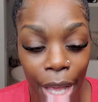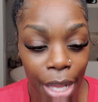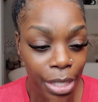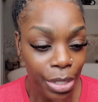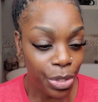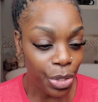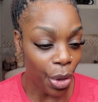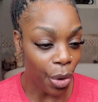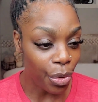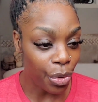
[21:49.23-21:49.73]

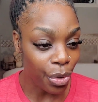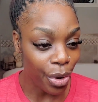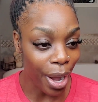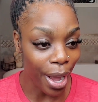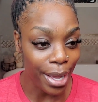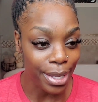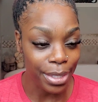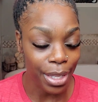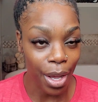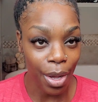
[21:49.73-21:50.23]
So you
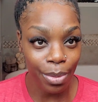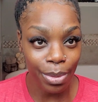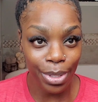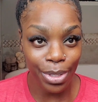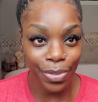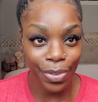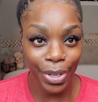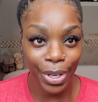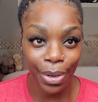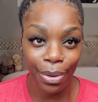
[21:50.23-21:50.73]
guys, I hope this
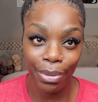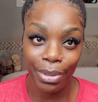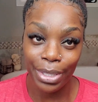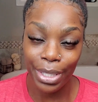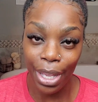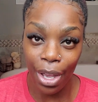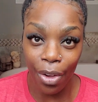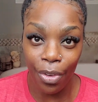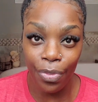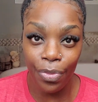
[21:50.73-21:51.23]
video was
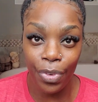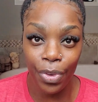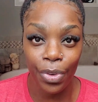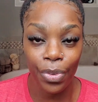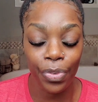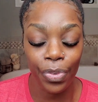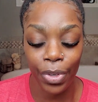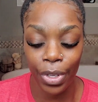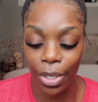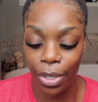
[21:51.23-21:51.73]
helpful
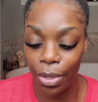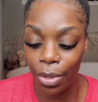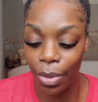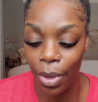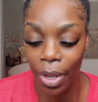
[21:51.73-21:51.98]
for you.